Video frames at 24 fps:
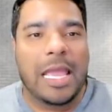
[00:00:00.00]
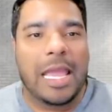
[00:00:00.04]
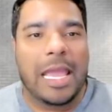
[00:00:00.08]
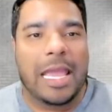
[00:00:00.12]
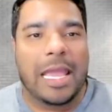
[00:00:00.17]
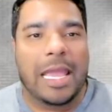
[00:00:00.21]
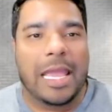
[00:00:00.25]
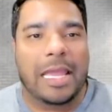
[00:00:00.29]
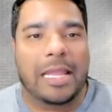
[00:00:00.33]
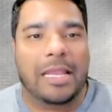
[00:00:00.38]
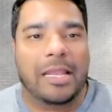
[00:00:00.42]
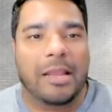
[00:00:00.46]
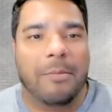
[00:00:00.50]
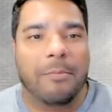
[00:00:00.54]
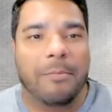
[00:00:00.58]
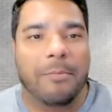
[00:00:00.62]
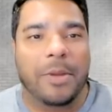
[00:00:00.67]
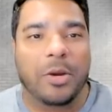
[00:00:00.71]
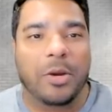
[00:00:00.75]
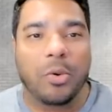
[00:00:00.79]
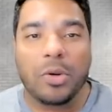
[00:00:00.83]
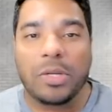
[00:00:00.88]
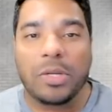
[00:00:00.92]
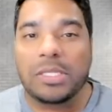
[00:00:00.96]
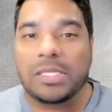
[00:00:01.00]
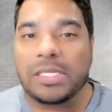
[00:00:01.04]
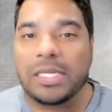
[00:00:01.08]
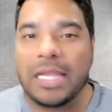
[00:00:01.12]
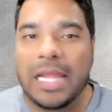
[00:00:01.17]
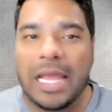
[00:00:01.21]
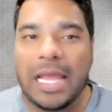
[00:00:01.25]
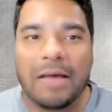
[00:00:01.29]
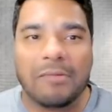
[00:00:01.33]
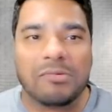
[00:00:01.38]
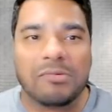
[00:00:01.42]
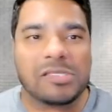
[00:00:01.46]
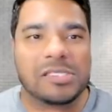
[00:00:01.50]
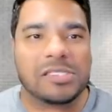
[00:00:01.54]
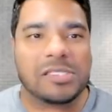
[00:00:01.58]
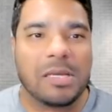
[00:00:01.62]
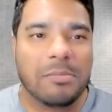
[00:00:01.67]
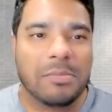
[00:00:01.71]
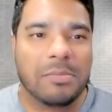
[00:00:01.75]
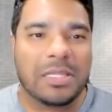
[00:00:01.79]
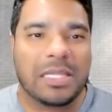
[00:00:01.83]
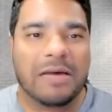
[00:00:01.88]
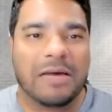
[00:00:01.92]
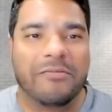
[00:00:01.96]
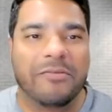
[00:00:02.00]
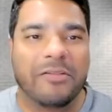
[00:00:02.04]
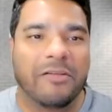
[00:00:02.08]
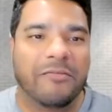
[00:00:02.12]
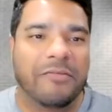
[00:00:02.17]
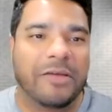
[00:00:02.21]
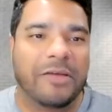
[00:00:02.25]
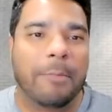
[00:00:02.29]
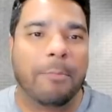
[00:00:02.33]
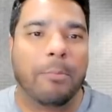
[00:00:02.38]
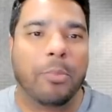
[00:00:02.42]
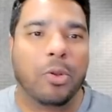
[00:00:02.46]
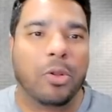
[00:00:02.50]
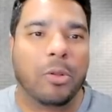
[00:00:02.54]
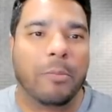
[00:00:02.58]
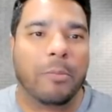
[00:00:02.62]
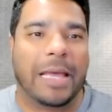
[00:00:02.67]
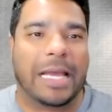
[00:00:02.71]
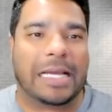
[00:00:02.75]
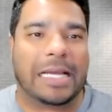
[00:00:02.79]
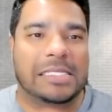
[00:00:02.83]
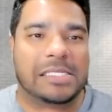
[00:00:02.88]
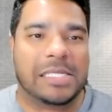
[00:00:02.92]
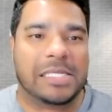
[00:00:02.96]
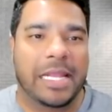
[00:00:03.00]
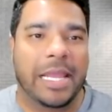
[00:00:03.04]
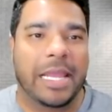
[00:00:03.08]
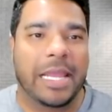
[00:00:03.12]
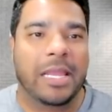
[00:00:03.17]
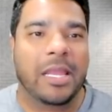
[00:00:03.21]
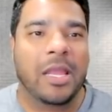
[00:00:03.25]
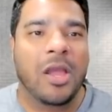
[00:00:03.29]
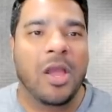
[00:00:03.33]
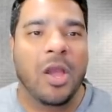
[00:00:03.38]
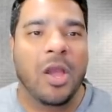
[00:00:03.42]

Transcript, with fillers: And Bitcoin did have some level of a pullback today